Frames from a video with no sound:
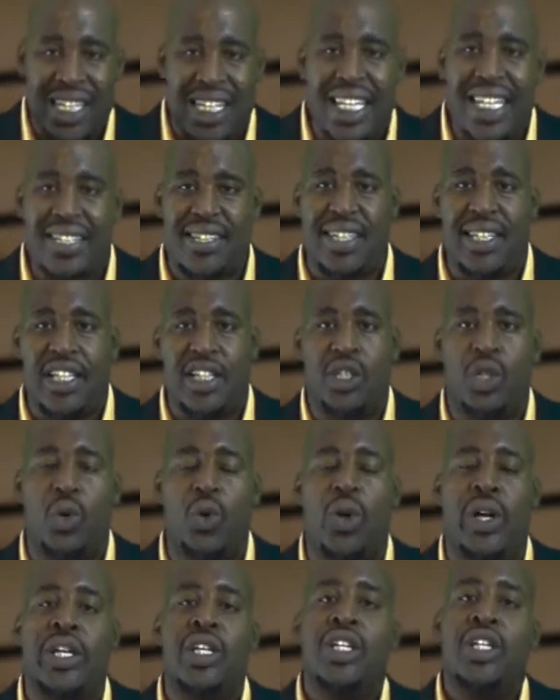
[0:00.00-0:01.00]
as listening
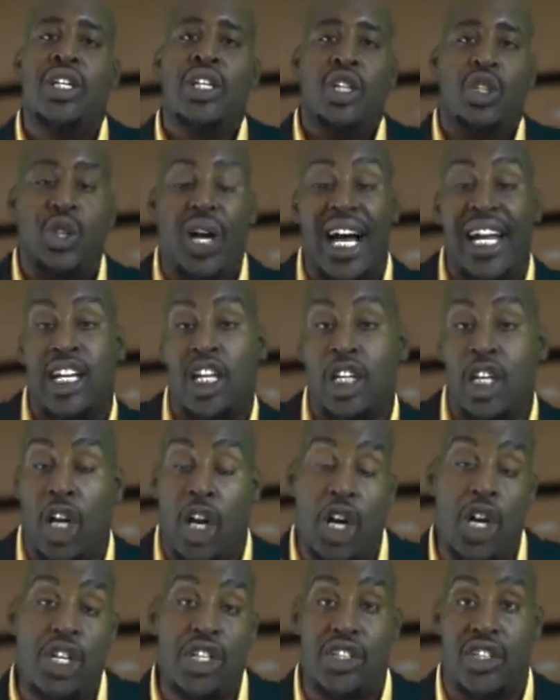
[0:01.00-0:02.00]
to it, trying to
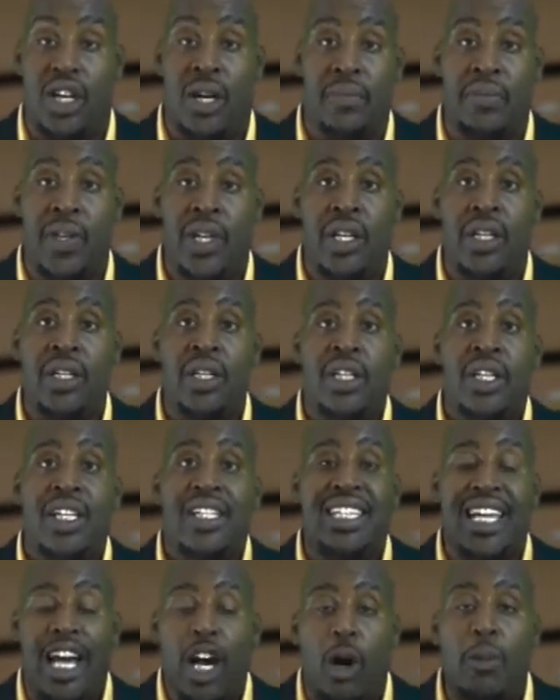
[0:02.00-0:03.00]
learn something
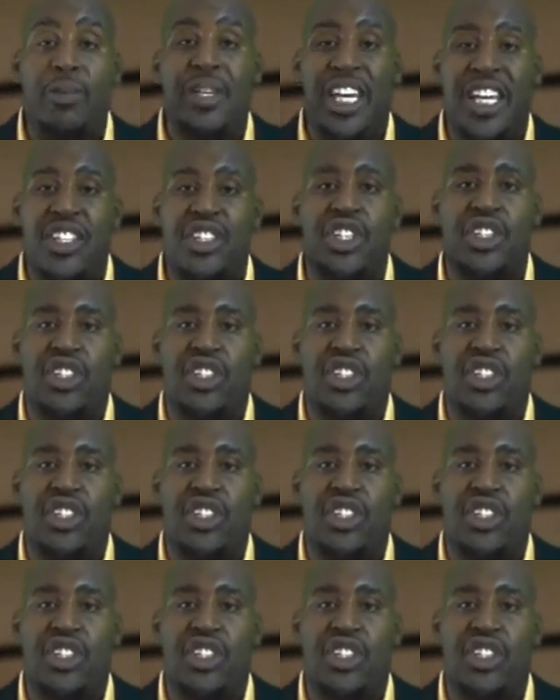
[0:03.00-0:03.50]
to help get